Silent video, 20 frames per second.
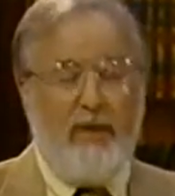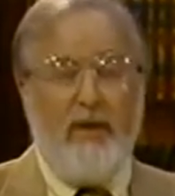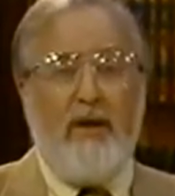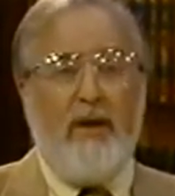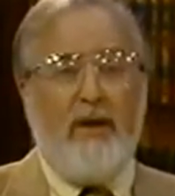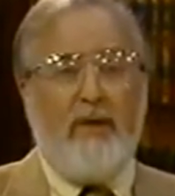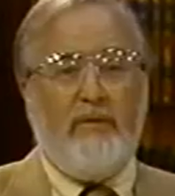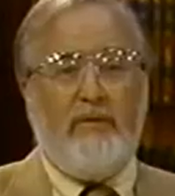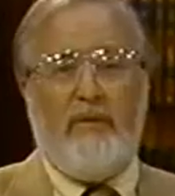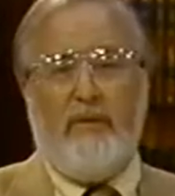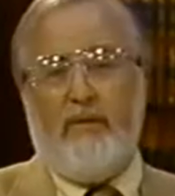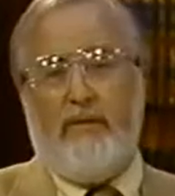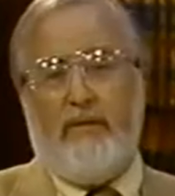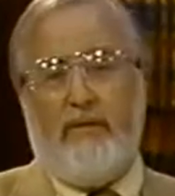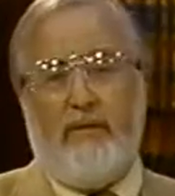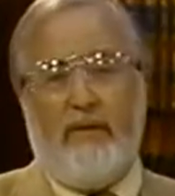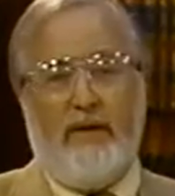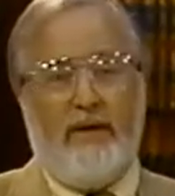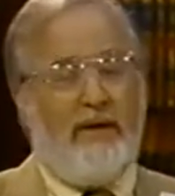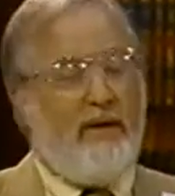so
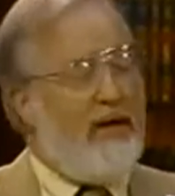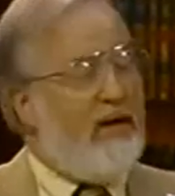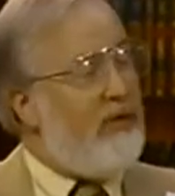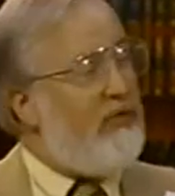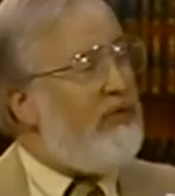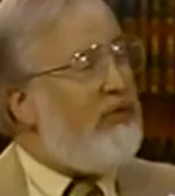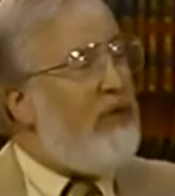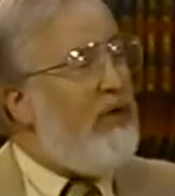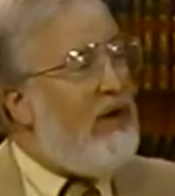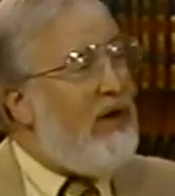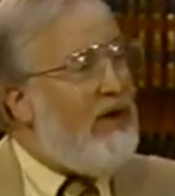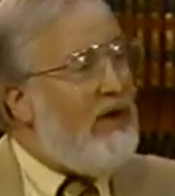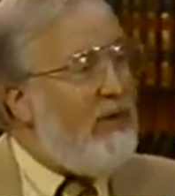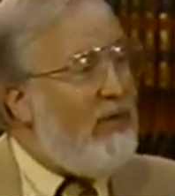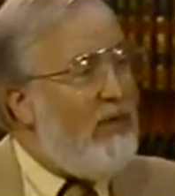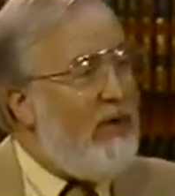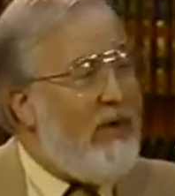that they catch you any